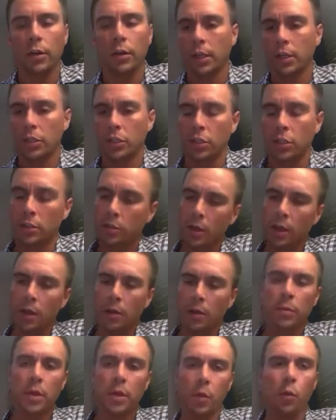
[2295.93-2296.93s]
can just
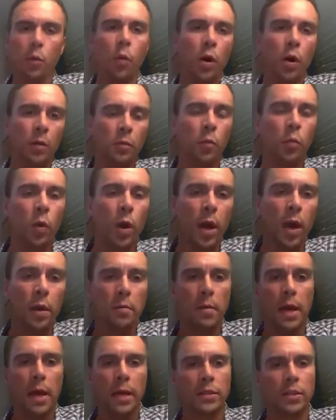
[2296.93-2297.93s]
be a one-way
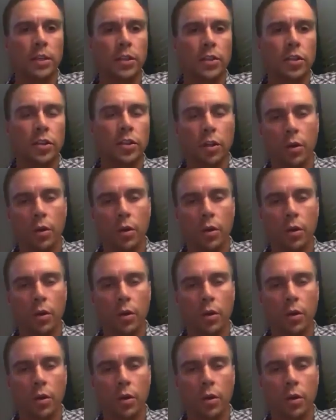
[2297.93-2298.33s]
message,